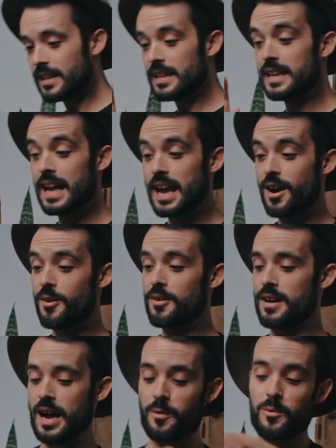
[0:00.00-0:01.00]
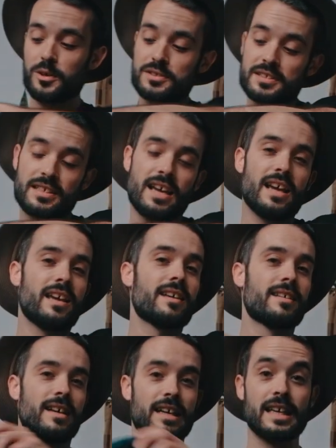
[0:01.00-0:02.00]
Now, I will
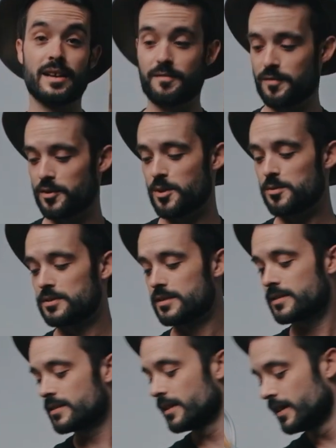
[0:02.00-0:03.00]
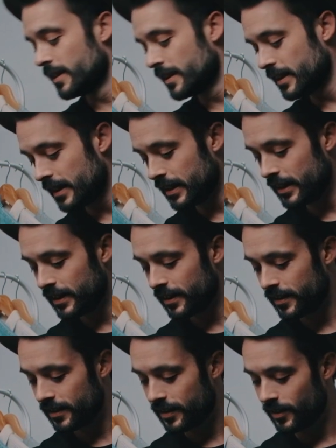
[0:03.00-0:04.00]
say, again, for those
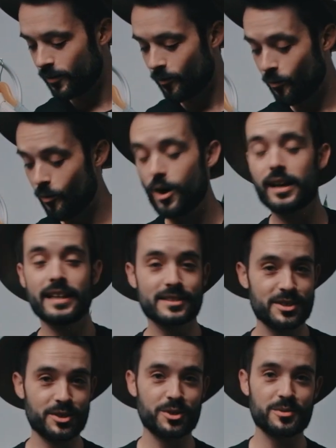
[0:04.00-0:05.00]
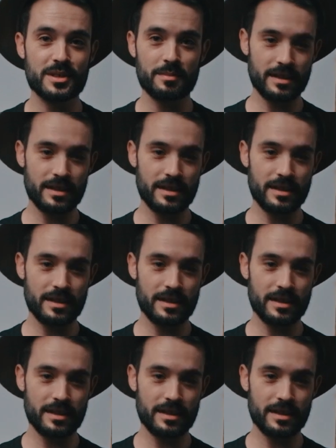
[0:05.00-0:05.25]
wanting to do something